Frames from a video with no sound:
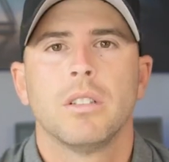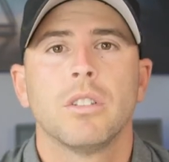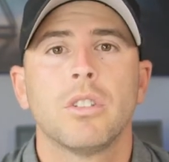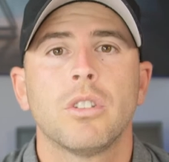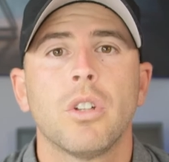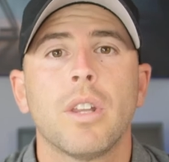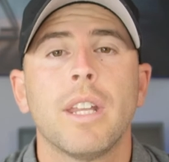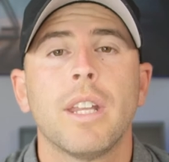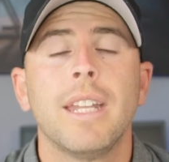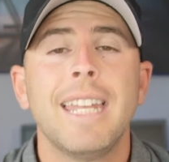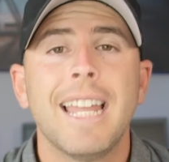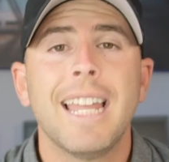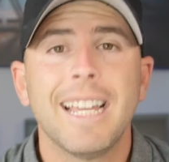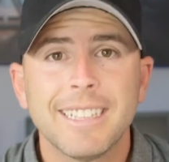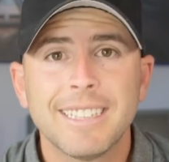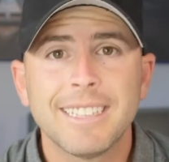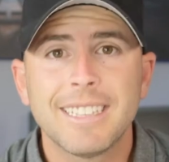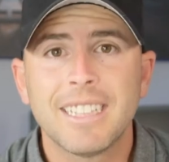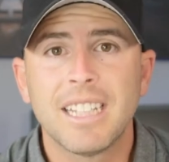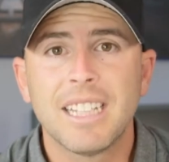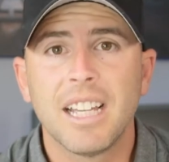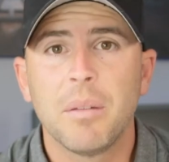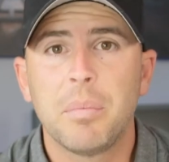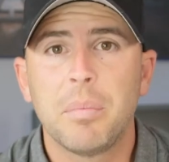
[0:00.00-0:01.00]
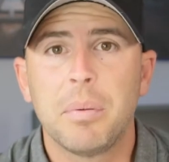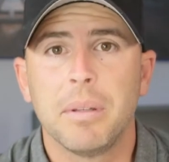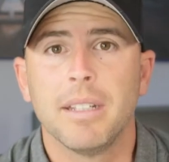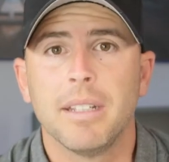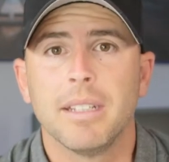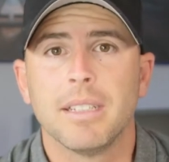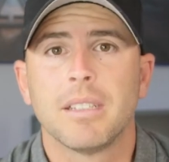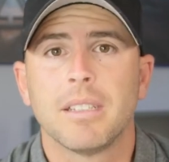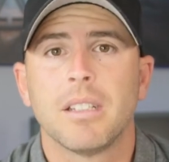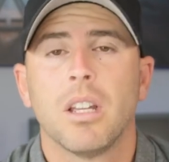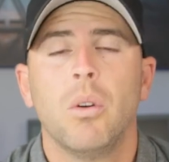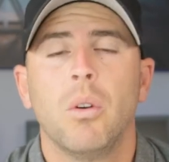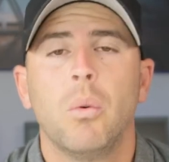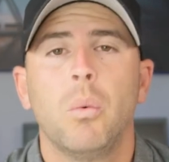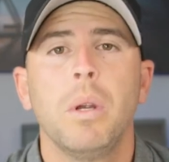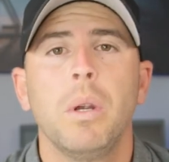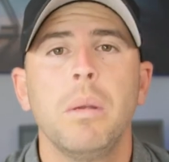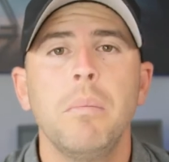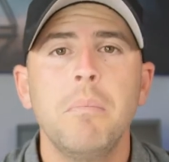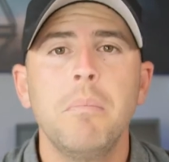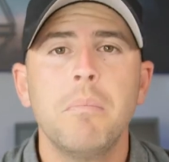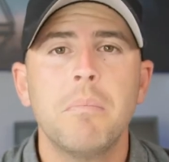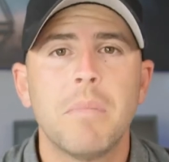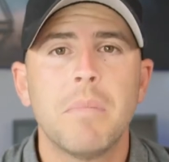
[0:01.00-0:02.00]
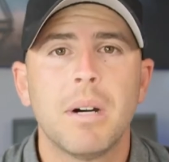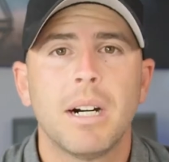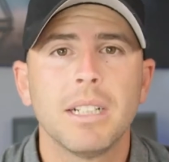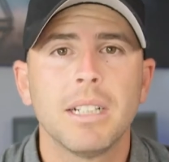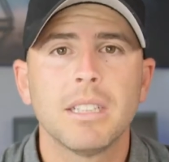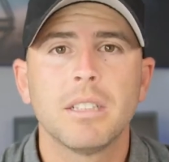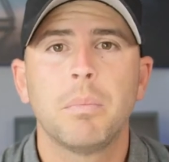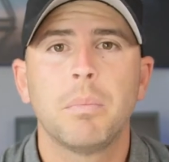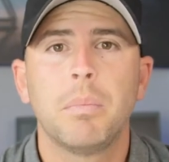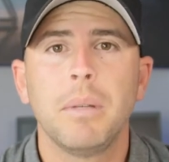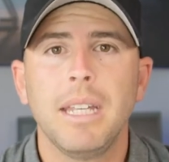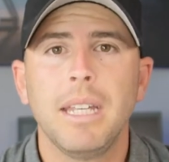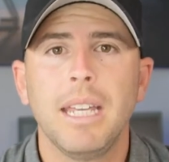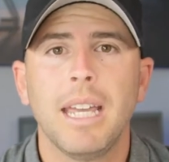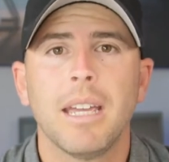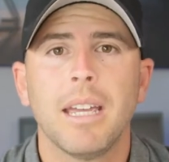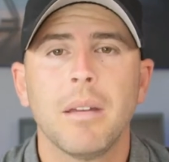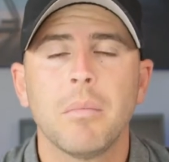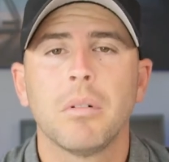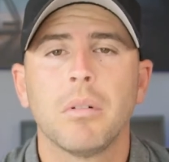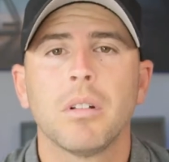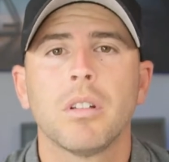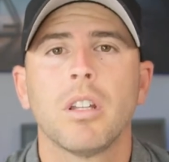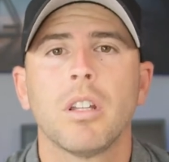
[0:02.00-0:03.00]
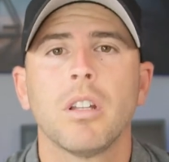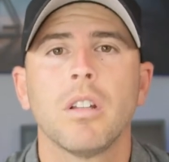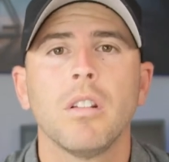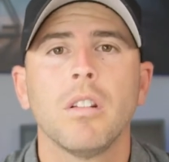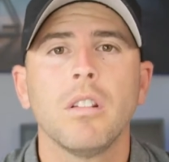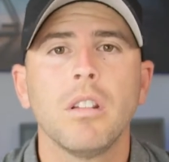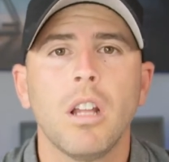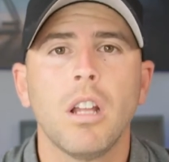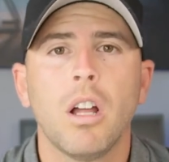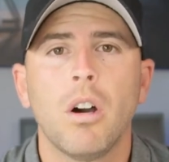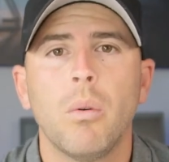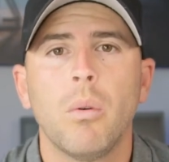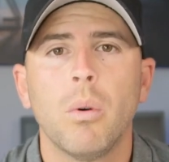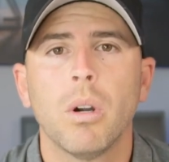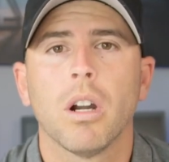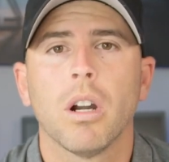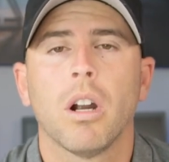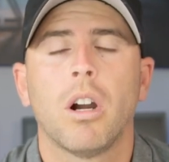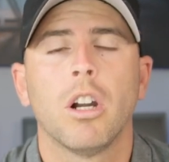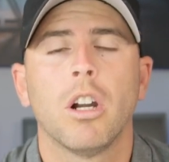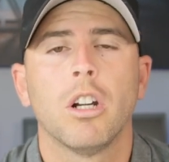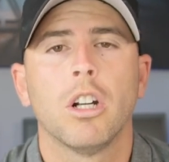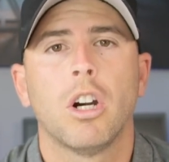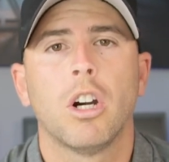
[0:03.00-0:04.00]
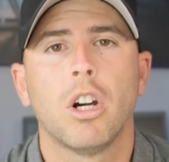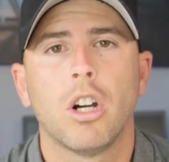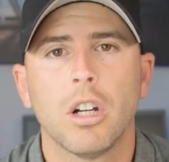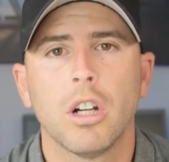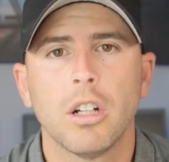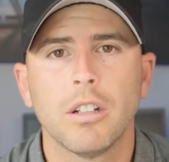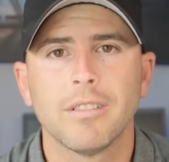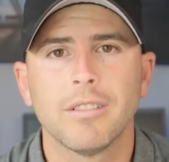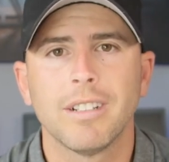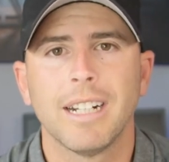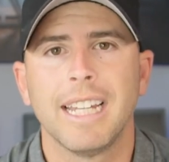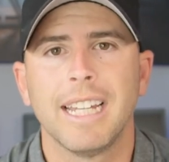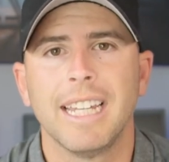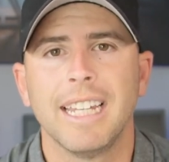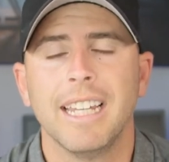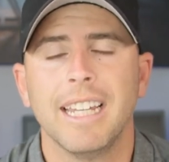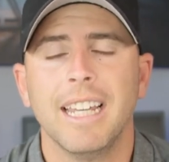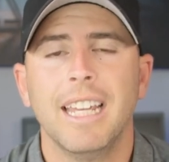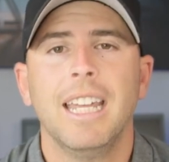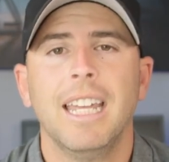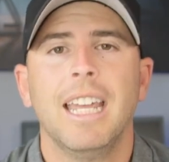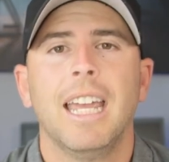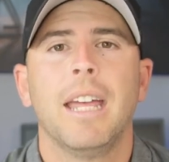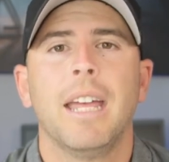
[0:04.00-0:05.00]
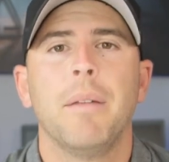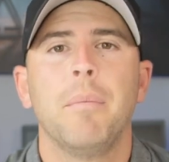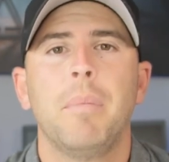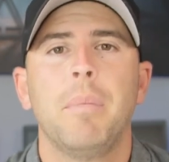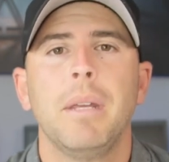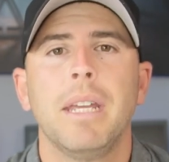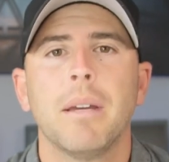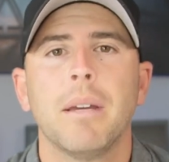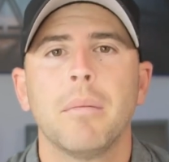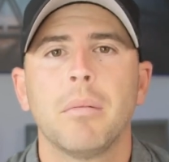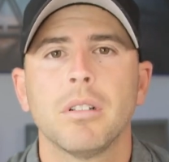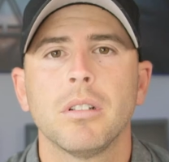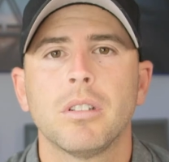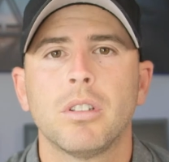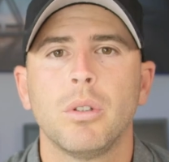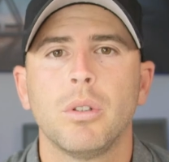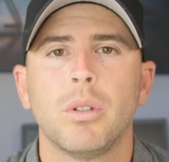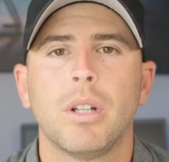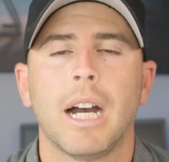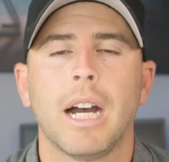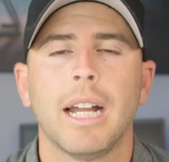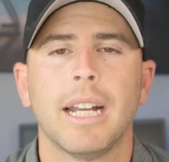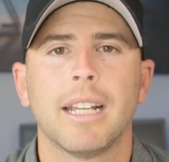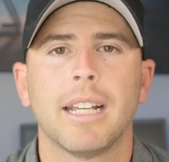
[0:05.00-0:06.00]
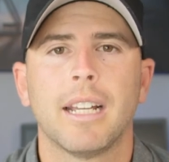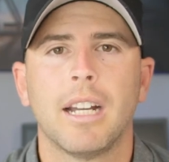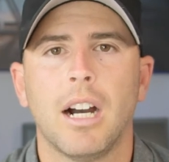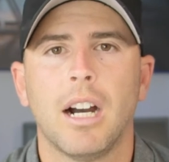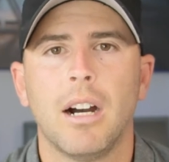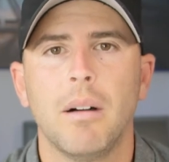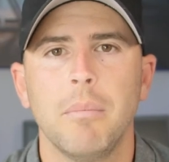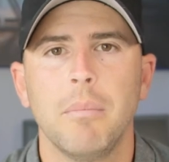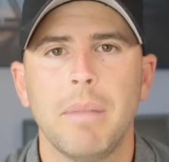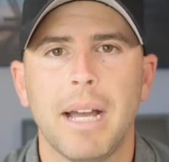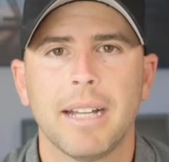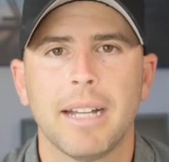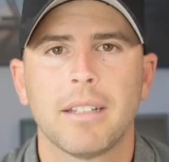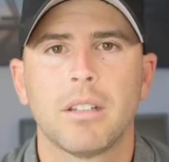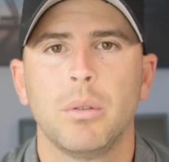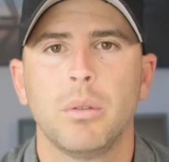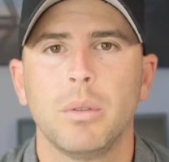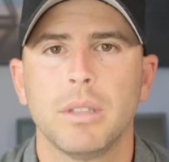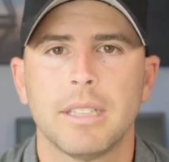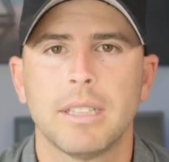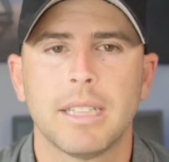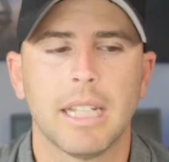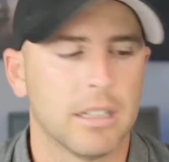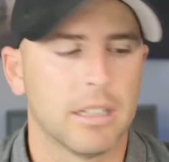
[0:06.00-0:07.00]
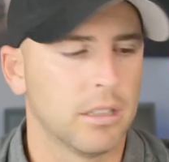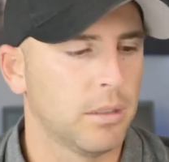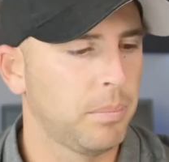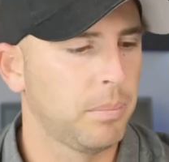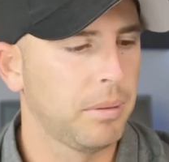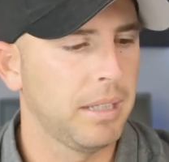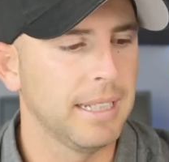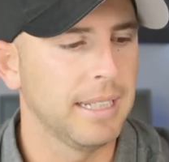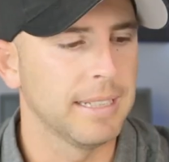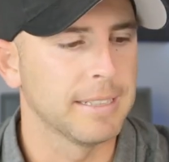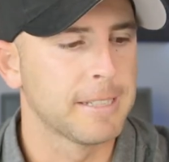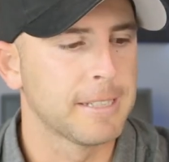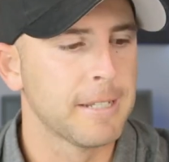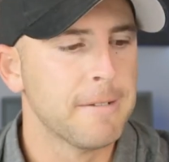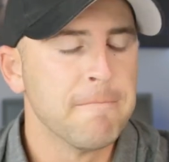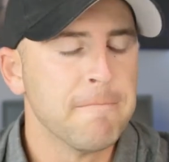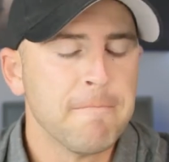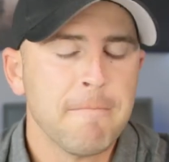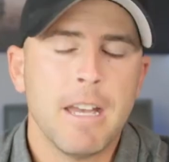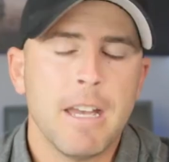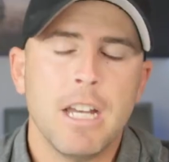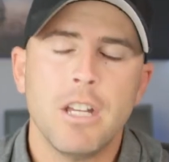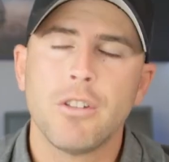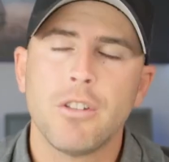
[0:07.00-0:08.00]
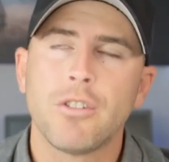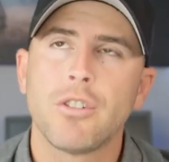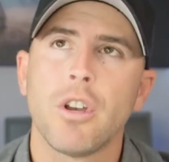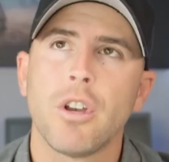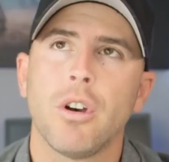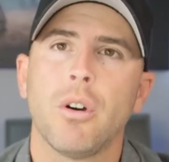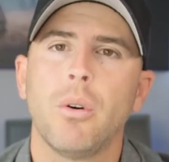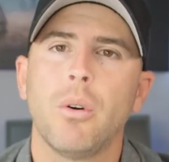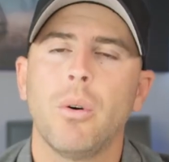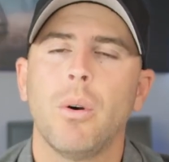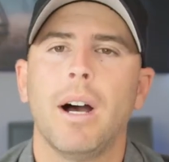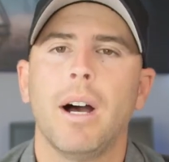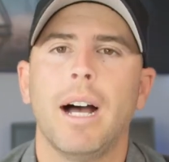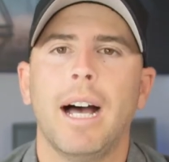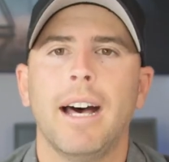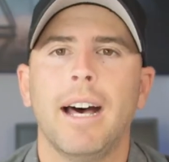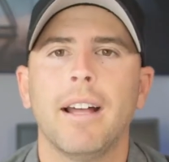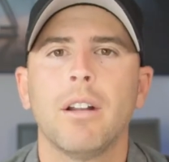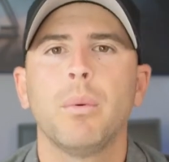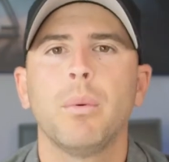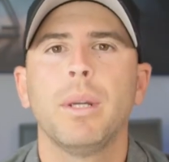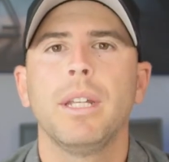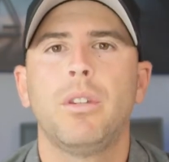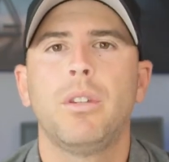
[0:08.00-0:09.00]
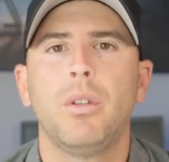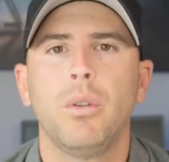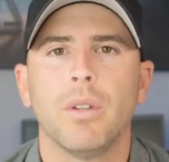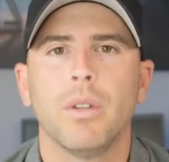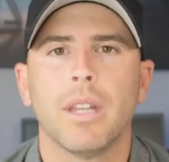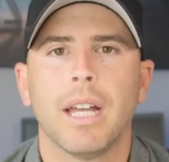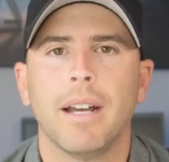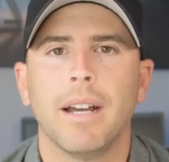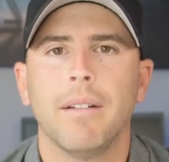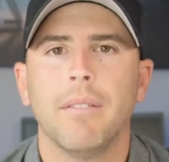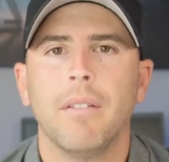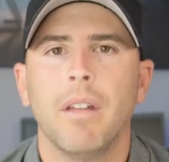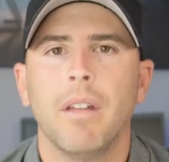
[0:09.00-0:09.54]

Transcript: So the next step is we must be able to lower our heart rate and be able to kind of come back to a centered place. So how do we do that?